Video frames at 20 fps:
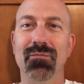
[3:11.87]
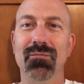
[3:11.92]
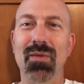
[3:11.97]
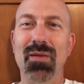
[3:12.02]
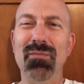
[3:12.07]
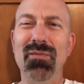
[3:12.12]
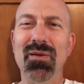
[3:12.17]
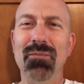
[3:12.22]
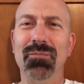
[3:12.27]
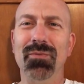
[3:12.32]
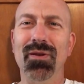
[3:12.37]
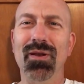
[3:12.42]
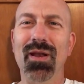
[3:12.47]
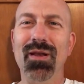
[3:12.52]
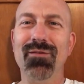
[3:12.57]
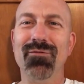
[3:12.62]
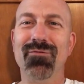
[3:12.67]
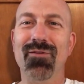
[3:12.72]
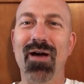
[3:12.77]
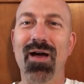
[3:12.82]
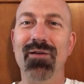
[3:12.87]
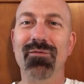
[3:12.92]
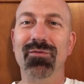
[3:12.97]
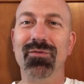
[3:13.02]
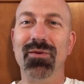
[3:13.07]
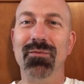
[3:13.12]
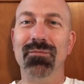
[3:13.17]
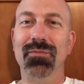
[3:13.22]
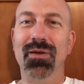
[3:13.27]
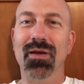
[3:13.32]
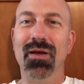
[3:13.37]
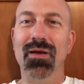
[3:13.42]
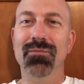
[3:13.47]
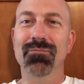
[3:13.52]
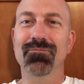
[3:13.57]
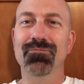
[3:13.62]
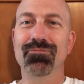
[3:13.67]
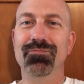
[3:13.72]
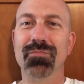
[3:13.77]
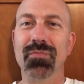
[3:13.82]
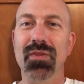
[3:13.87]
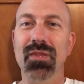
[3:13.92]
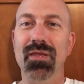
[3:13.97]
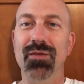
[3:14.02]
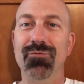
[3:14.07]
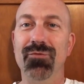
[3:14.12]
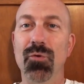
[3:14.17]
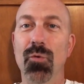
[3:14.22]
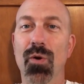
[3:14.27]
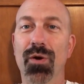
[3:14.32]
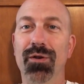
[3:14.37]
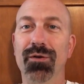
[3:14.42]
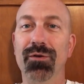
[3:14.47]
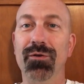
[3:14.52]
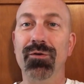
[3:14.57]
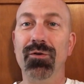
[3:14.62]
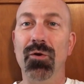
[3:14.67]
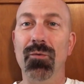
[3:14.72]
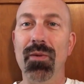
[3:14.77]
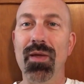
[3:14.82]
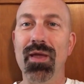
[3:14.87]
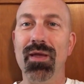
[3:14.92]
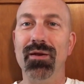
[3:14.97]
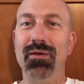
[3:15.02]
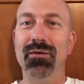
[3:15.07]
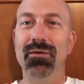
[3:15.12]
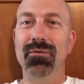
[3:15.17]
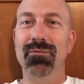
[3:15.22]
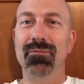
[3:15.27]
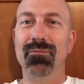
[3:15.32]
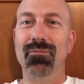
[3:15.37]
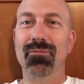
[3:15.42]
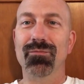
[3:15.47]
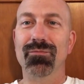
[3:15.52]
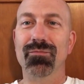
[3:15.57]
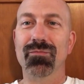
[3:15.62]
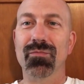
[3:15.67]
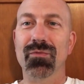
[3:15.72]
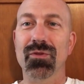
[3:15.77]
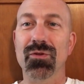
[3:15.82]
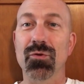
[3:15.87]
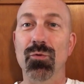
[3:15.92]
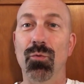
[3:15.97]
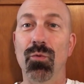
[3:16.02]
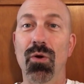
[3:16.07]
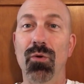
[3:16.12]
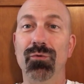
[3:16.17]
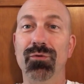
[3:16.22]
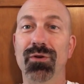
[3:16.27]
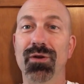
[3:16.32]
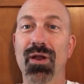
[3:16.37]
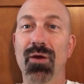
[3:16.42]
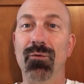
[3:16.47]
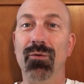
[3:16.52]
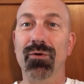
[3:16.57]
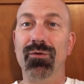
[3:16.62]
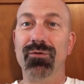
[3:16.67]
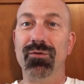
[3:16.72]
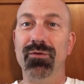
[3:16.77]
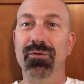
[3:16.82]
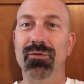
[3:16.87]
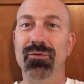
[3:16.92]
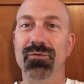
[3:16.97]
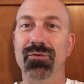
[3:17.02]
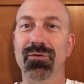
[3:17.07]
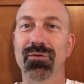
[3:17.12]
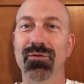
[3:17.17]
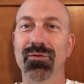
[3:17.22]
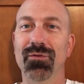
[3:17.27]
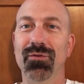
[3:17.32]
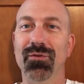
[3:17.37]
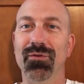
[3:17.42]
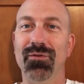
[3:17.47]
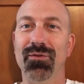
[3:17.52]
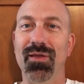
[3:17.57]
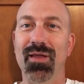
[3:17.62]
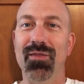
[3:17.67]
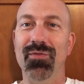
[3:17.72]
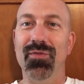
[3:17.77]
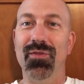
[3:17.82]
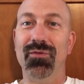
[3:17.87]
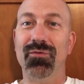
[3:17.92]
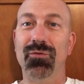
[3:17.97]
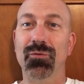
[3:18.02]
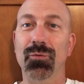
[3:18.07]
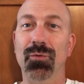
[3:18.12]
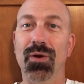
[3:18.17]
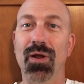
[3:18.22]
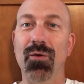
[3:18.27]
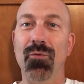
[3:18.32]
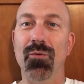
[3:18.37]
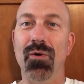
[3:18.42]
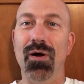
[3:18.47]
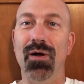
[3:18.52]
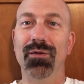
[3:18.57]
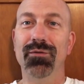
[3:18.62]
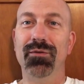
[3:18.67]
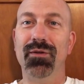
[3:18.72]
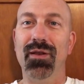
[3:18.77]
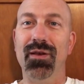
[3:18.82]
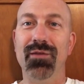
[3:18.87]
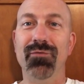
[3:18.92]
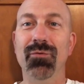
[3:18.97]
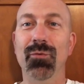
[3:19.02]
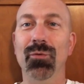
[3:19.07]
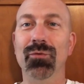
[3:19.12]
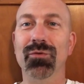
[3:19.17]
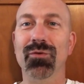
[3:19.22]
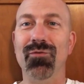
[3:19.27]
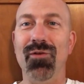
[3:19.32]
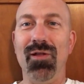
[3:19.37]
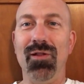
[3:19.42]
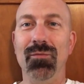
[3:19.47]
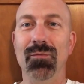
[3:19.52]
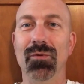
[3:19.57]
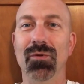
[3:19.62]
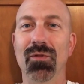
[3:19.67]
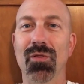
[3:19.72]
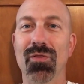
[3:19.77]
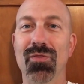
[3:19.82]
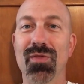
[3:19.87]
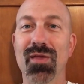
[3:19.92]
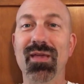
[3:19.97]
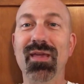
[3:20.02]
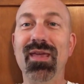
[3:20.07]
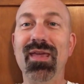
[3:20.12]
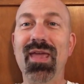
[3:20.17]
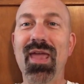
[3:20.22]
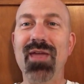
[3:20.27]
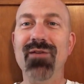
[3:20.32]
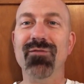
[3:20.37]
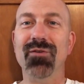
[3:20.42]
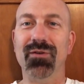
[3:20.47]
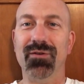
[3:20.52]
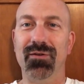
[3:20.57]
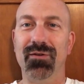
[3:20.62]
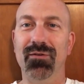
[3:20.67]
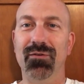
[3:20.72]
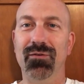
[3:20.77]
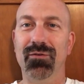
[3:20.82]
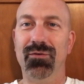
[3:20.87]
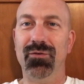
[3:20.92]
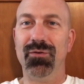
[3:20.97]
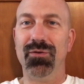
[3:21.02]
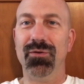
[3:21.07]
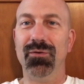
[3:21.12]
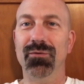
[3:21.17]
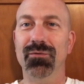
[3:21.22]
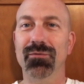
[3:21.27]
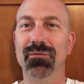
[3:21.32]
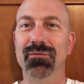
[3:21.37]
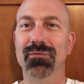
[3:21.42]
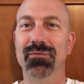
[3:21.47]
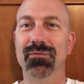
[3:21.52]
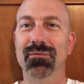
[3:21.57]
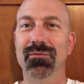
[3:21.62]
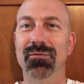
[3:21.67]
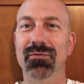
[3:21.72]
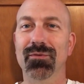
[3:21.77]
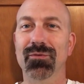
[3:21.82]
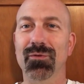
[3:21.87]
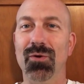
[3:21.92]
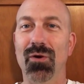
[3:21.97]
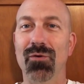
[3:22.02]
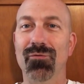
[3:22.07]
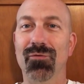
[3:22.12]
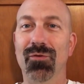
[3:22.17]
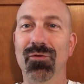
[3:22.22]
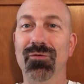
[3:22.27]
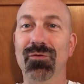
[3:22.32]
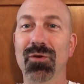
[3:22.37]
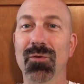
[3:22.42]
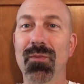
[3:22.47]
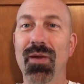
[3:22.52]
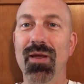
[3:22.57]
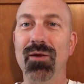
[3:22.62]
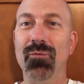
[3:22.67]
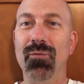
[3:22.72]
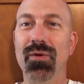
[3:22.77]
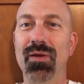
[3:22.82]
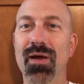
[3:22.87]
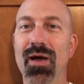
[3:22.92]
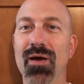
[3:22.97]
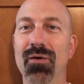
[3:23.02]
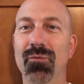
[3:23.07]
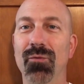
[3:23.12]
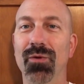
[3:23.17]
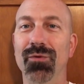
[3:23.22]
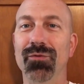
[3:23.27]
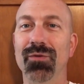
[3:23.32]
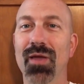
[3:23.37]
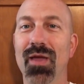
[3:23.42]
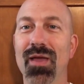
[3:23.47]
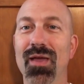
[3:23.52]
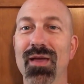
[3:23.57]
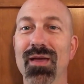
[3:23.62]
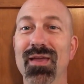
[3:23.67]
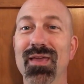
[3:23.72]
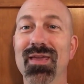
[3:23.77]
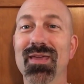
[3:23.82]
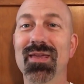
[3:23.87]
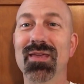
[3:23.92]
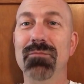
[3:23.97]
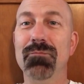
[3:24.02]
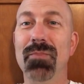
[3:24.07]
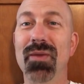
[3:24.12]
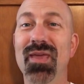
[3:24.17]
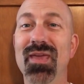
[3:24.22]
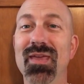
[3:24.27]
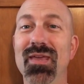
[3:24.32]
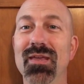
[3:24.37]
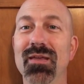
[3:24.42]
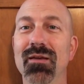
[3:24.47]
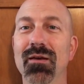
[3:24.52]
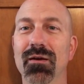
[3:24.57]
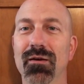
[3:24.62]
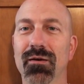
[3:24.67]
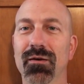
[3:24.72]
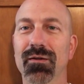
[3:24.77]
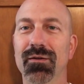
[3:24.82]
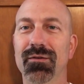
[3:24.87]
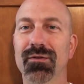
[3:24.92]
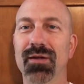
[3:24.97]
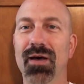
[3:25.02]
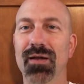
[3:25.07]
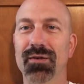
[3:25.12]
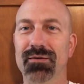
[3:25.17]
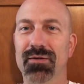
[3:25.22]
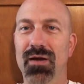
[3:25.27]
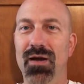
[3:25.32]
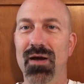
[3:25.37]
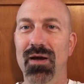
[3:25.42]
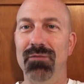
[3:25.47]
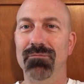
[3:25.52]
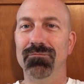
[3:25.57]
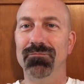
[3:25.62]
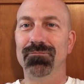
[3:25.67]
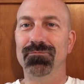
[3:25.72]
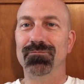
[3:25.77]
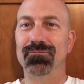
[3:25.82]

maybe up to 95 sometime. If you wanted a domain, you wrote to Network Solutions and said, this is what I want, and if it was available, they gave it to you. So our first domain we got was ep.com